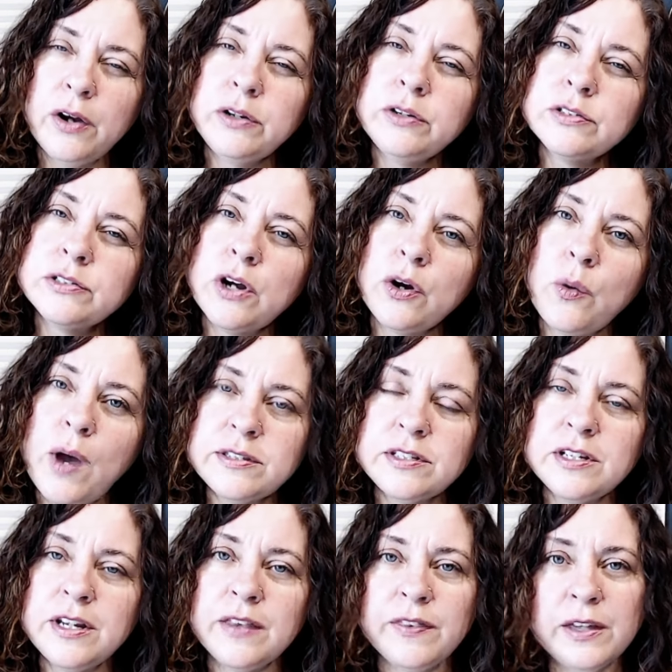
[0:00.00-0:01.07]
and you start
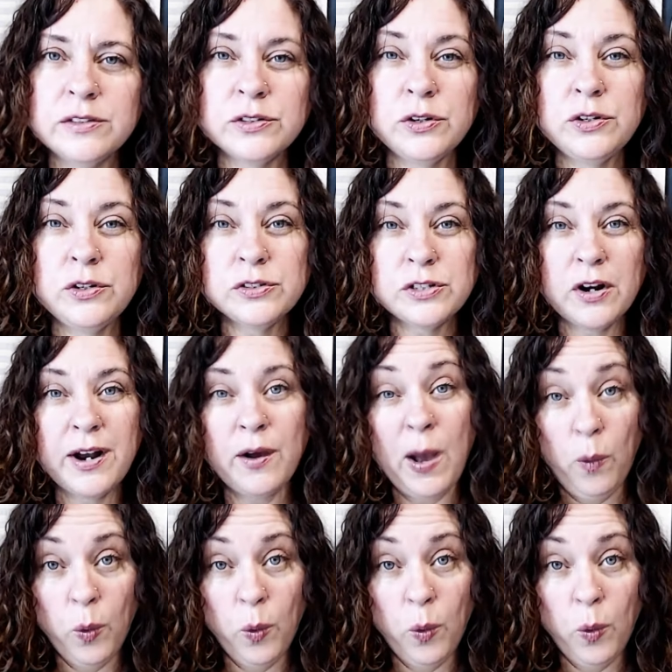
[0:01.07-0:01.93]
questioning things, or you start